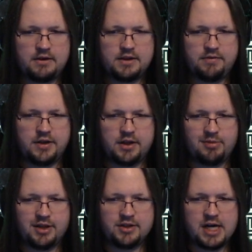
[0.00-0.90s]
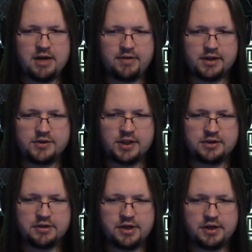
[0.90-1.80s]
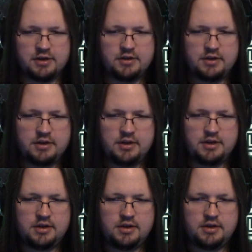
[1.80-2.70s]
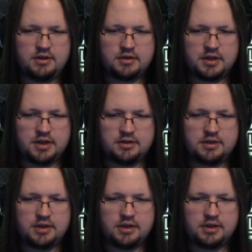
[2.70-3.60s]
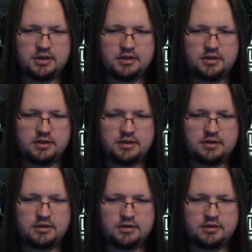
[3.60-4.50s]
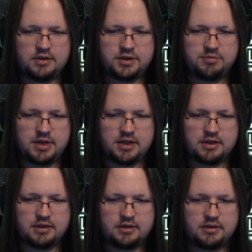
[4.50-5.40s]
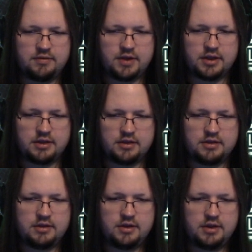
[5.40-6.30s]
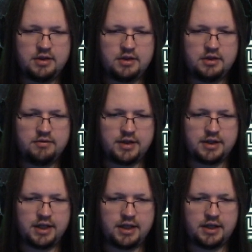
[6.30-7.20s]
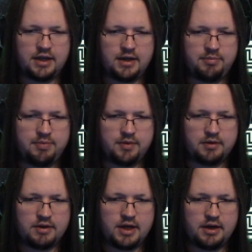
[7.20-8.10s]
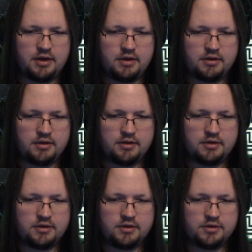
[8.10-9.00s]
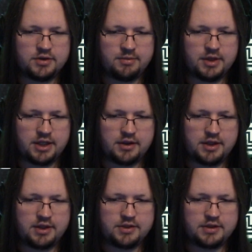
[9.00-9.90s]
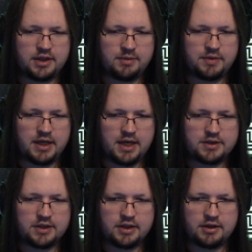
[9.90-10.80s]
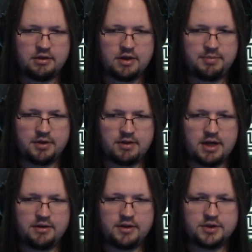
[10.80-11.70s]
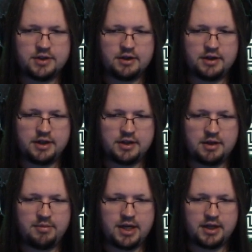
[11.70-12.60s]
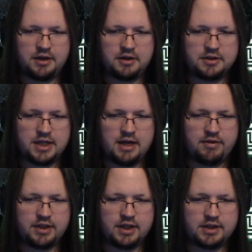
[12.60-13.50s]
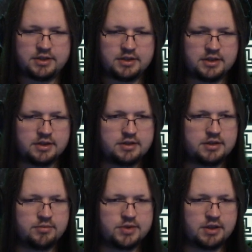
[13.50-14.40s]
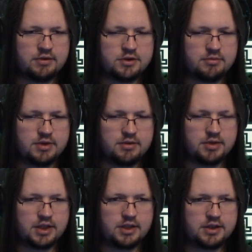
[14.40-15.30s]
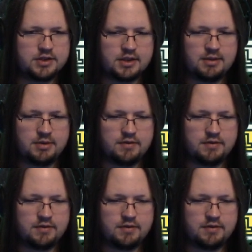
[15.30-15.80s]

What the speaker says: Definitely gonna be a diving sector here. Got this beacon. If we can like get up around, do something like this, hit up the exit, go up and around this area, come back here, dive on the exit. That seems like we should be able to get at least a couple